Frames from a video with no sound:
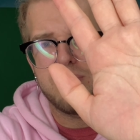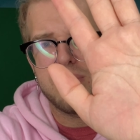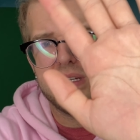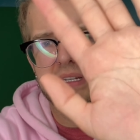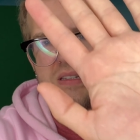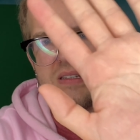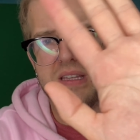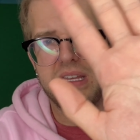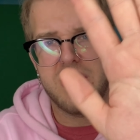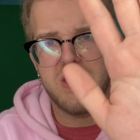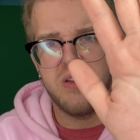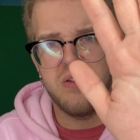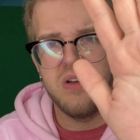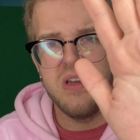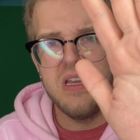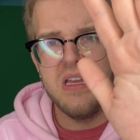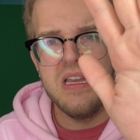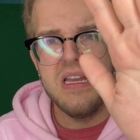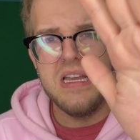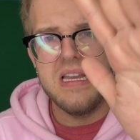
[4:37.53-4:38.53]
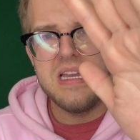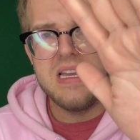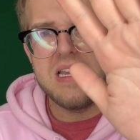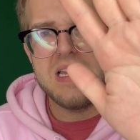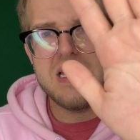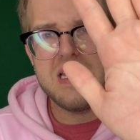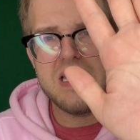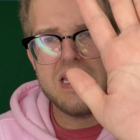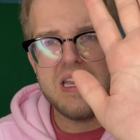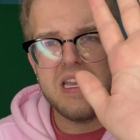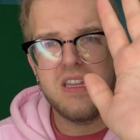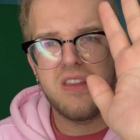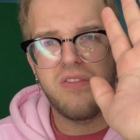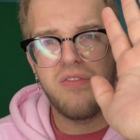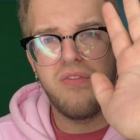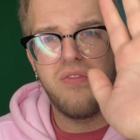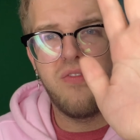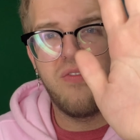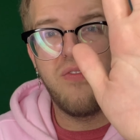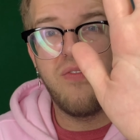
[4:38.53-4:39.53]
please, thank you. It's
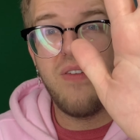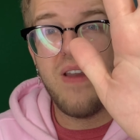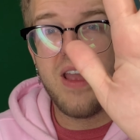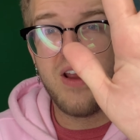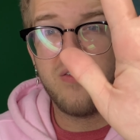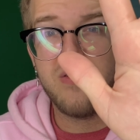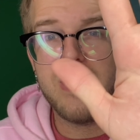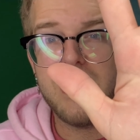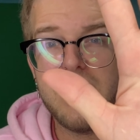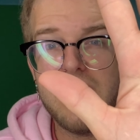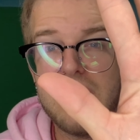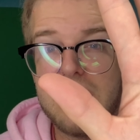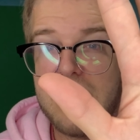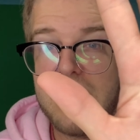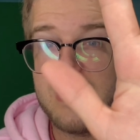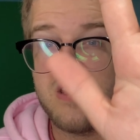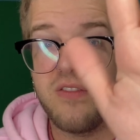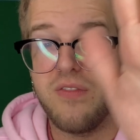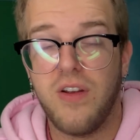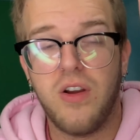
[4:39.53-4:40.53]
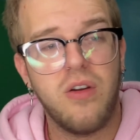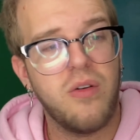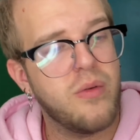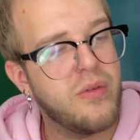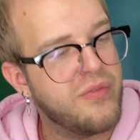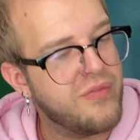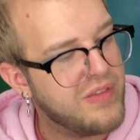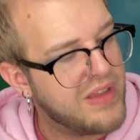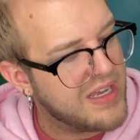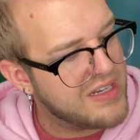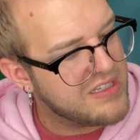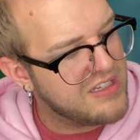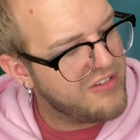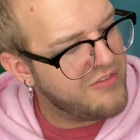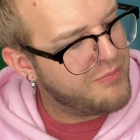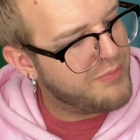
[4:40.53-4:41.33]
very, like, it's very reflective,